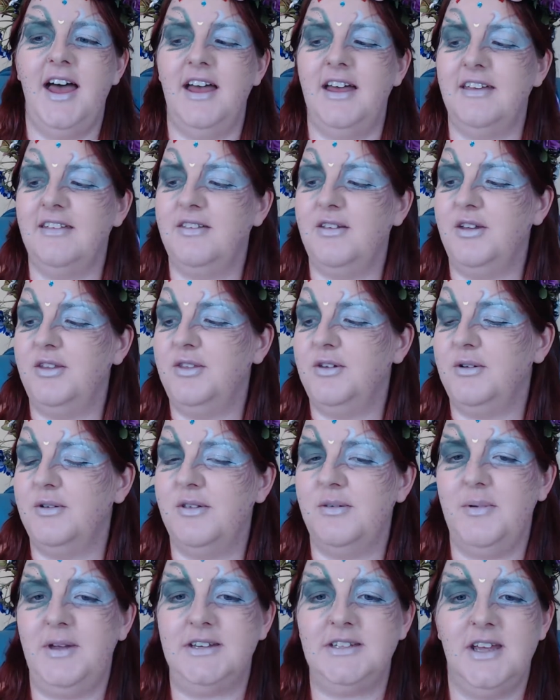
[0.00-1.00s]
So I thought it was
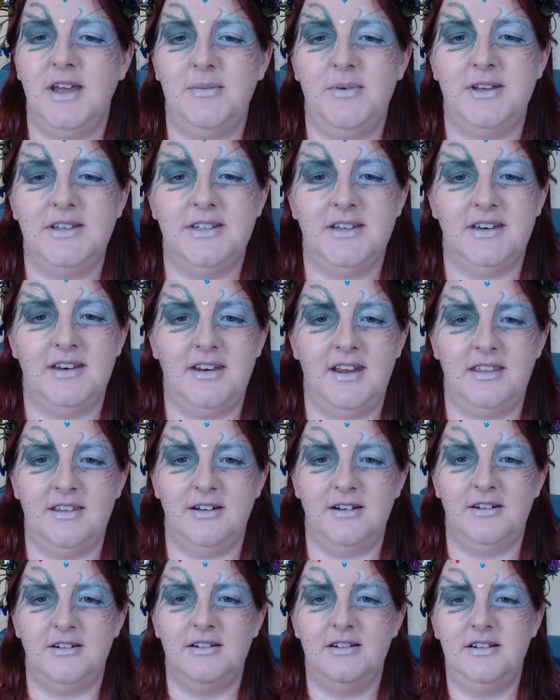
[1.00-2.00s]
about time I did
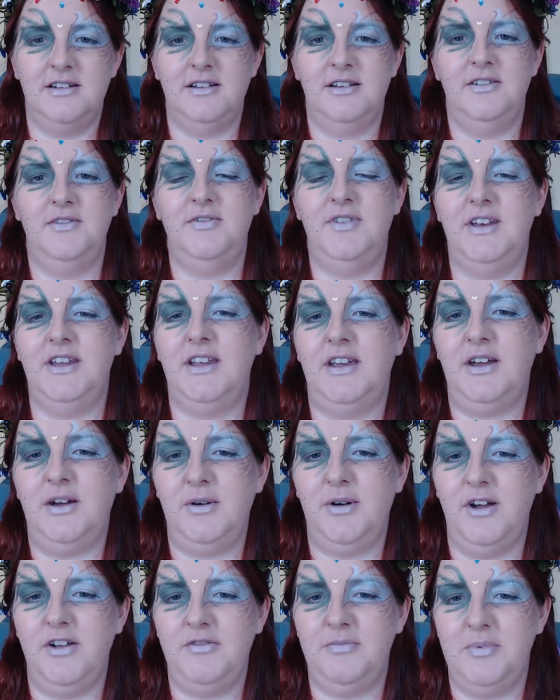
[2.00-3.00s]
another video.
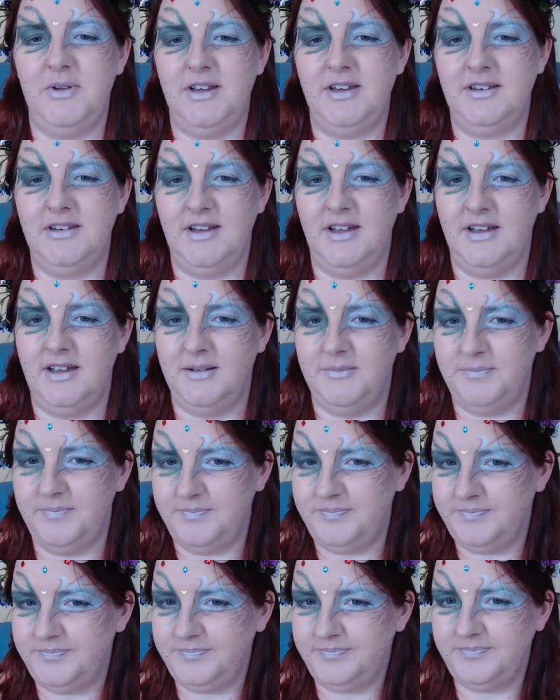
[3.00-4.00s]
I've
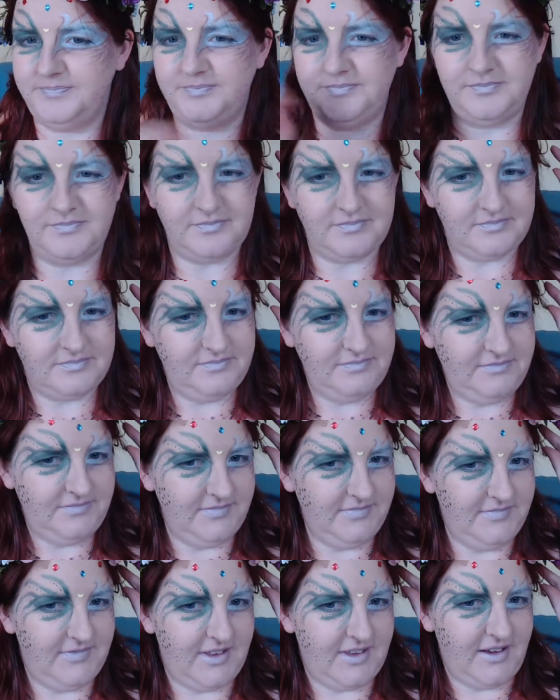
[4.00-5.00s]
been,
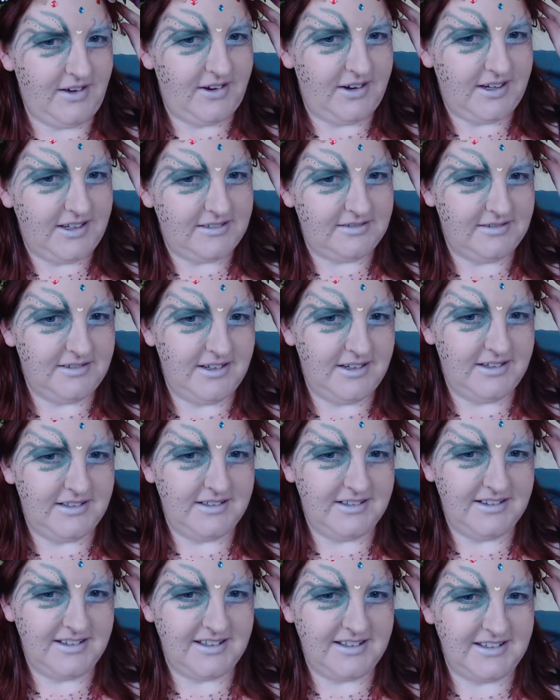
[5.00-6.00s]
sorry, this
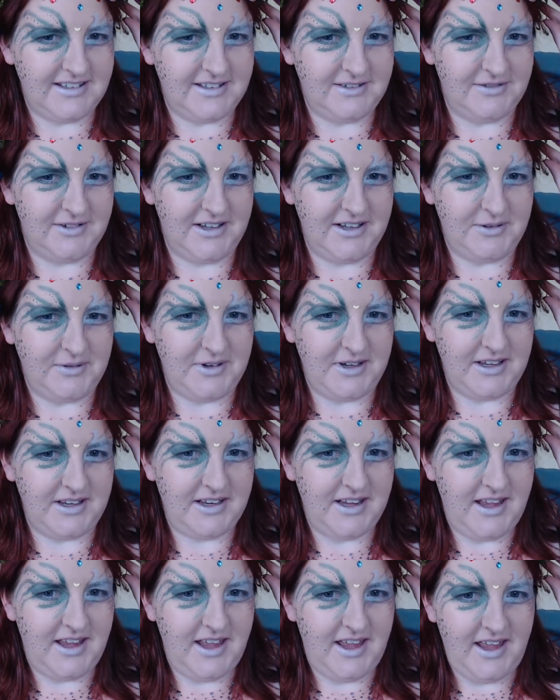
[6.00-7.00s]
is really
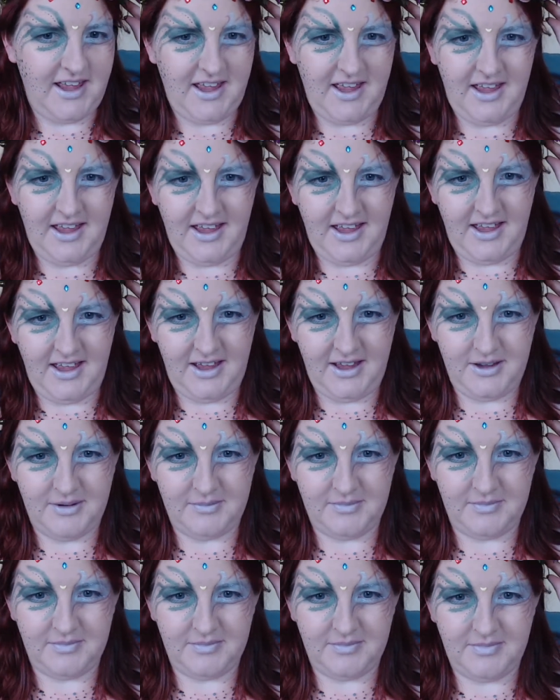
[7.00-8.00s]

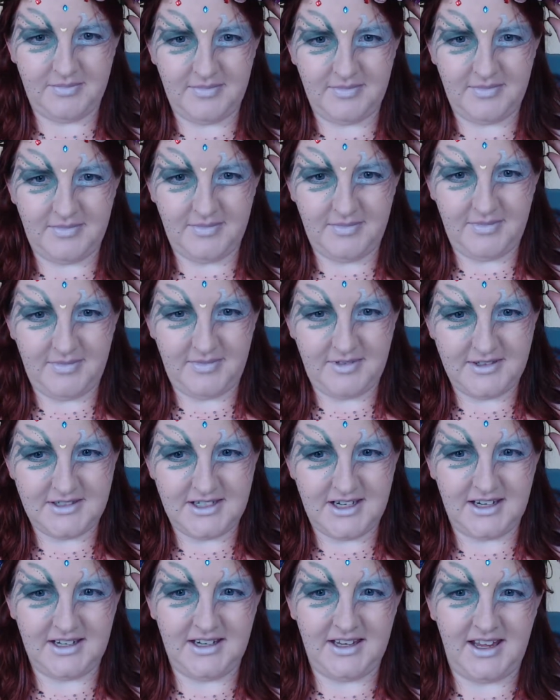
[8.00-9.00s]
weird.
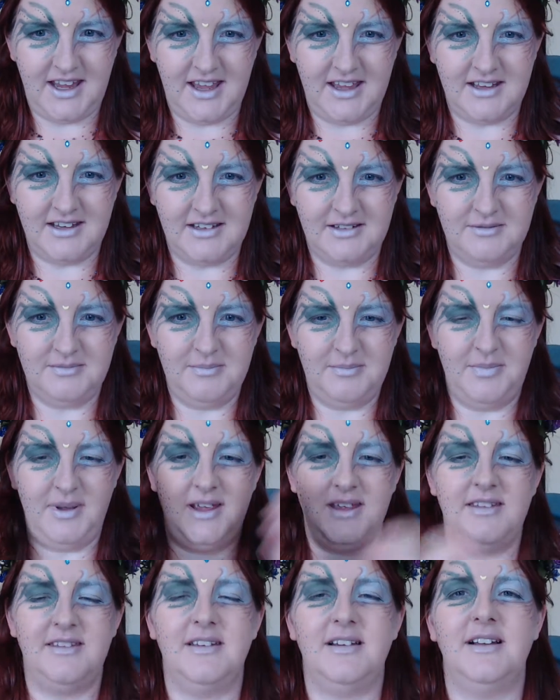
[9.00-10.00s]
Chickening it
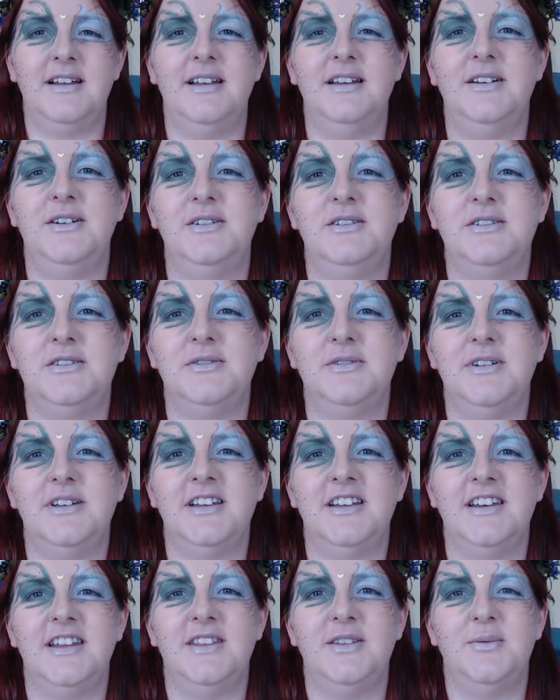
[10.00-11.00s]
basically on doing
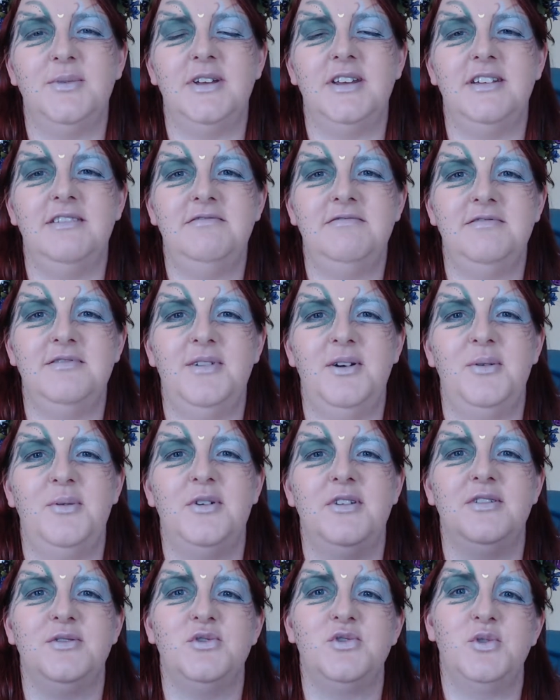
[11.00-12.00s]
another one. I
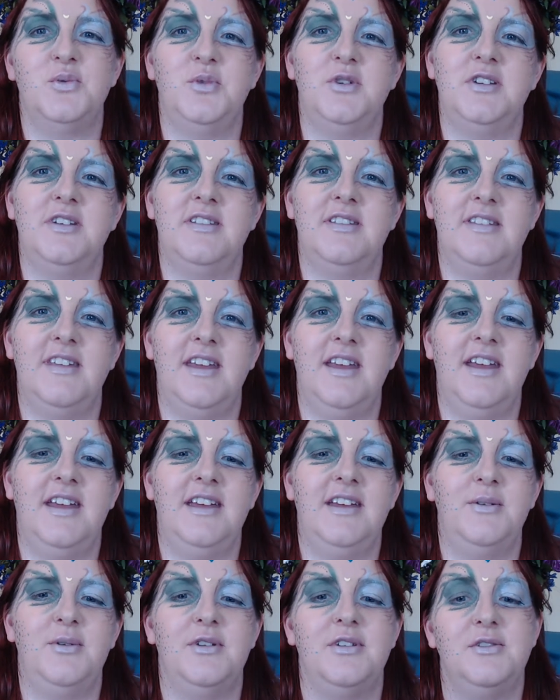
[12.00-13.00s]
wasn't sure what to say.
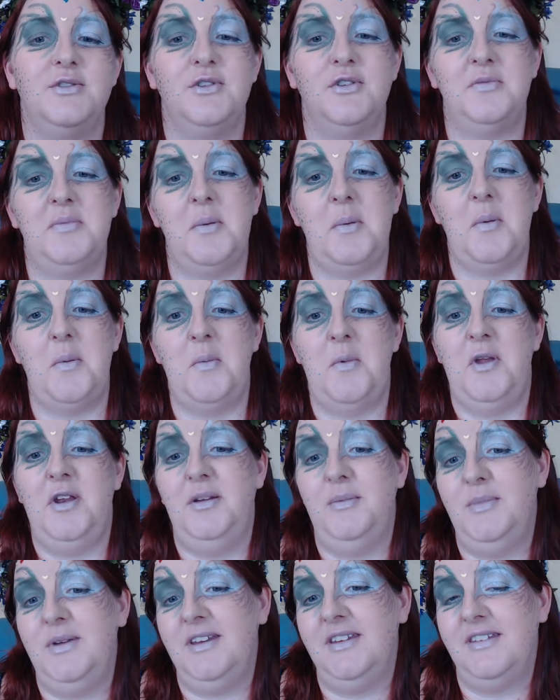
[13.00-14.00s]
I wasn't sure if people
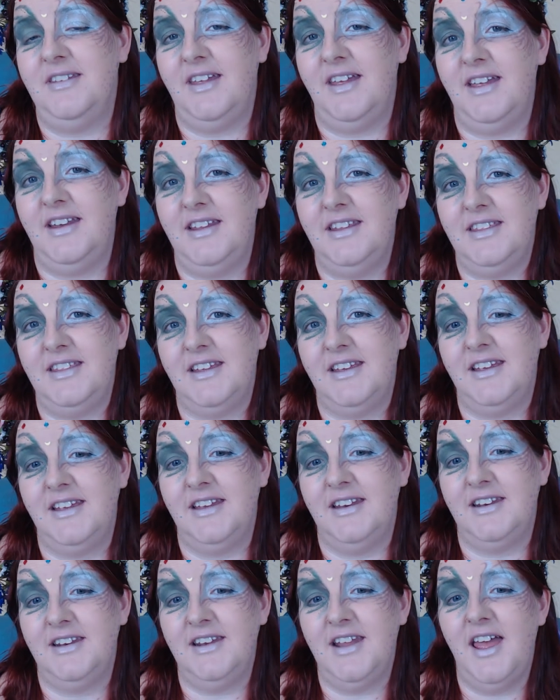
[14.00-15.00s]
wanted me to say anything,
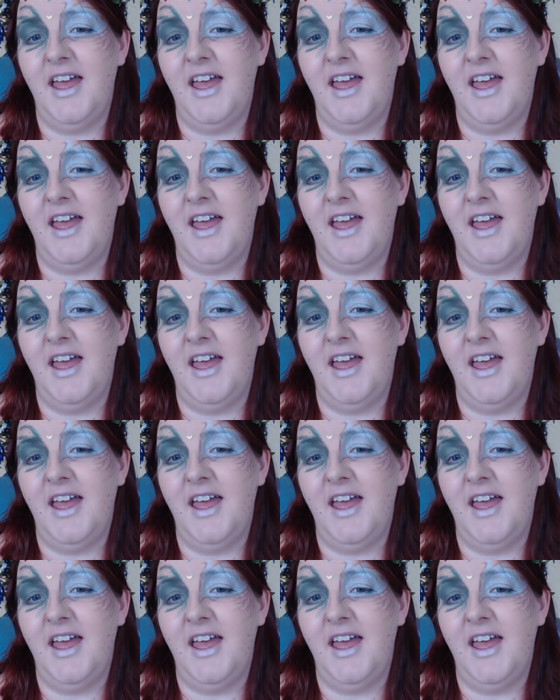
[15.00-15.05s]
and